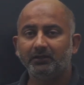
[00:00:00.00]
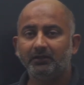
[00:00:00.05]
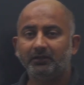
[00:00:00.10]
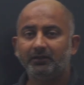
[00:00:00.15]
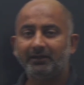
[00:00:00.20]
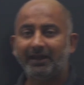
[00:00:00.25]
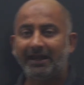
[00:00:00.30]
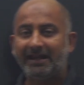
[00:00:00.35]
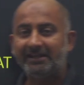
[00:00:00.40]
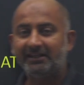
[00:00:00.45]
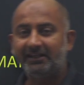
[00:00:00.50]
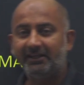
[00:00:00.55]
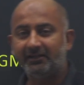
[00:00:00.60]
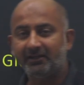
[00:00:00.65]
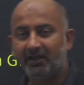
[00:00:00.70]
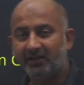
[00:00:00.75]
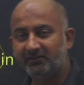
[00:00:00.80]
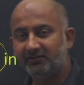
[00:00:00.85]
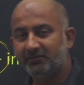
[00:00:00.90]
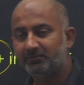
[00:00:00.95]

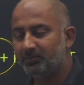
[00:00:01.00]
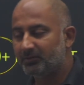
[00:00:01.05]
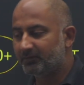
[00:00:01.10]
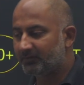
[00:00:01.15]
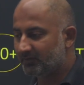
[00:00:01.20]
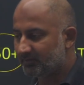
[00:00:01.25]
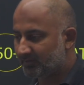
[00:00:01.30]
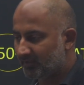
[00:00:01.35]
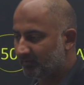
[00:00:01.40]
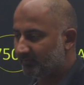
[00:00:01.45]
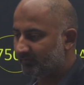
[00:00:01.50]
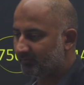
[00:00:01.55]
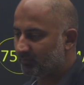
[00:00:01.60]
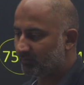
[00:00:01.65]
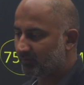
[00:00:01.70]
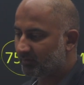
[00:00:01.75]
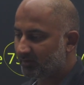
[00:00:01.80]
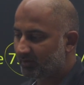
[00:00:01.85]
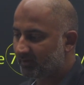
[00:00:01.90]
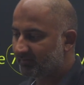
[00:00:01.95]
99th percentile
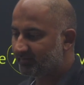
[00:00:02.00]
score. A